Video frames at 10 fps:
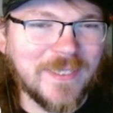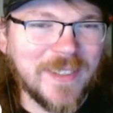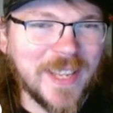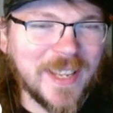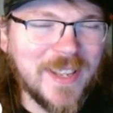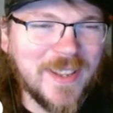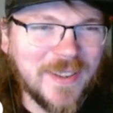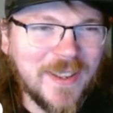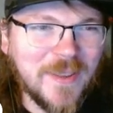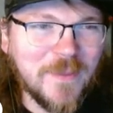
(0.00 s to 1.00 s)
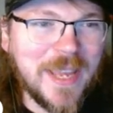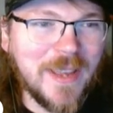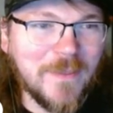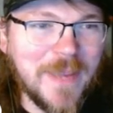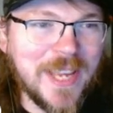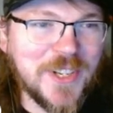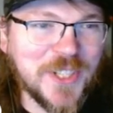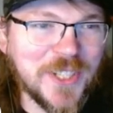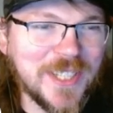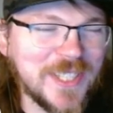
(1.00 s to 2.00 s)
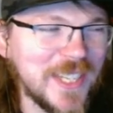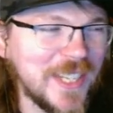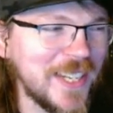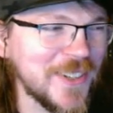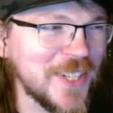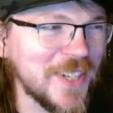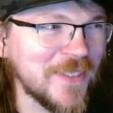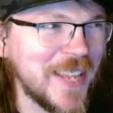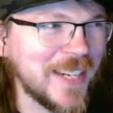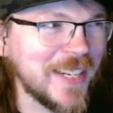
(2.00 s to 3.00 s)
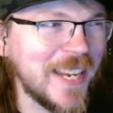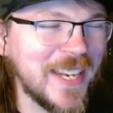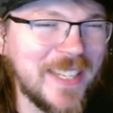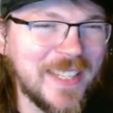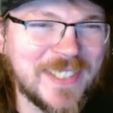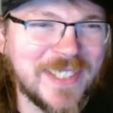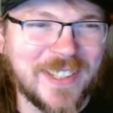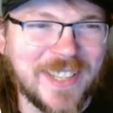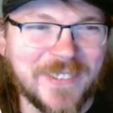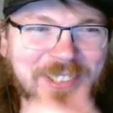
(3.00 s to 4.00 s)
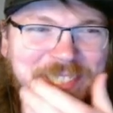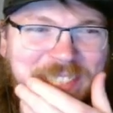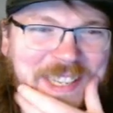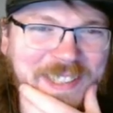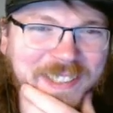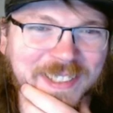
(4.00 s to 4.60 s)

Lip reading: yeah, major incel energy from that guy. That's all I will say.